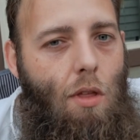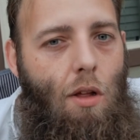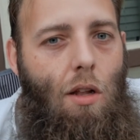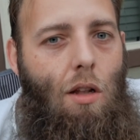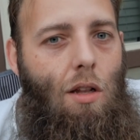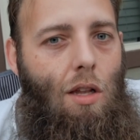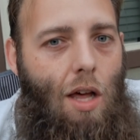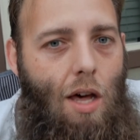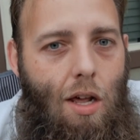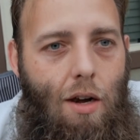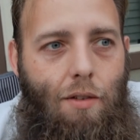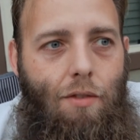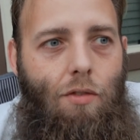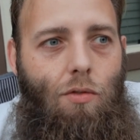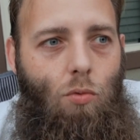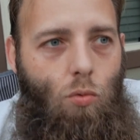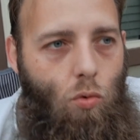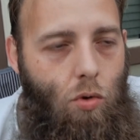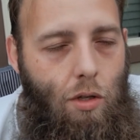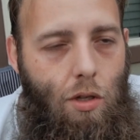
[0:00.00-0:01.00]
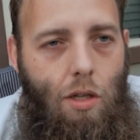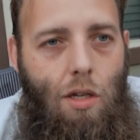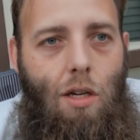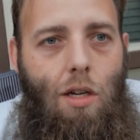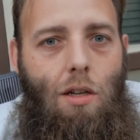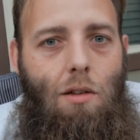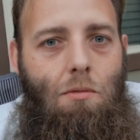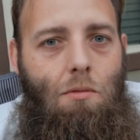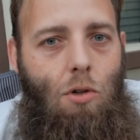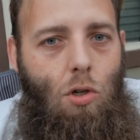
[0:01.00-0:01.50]
a lot of
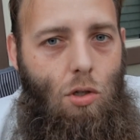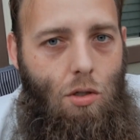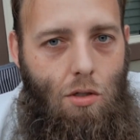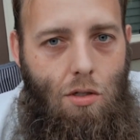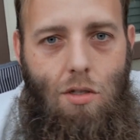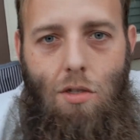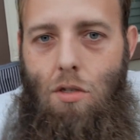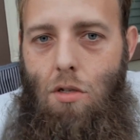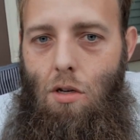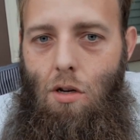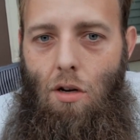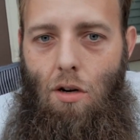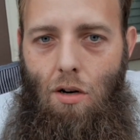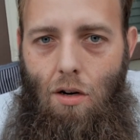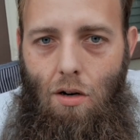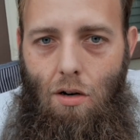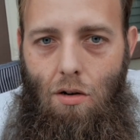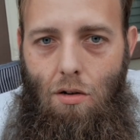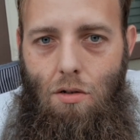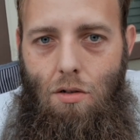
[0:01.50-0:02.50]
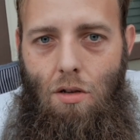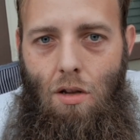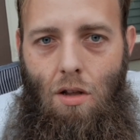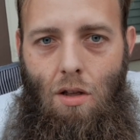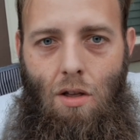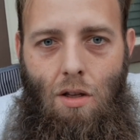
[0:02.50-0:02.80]
really good cigars,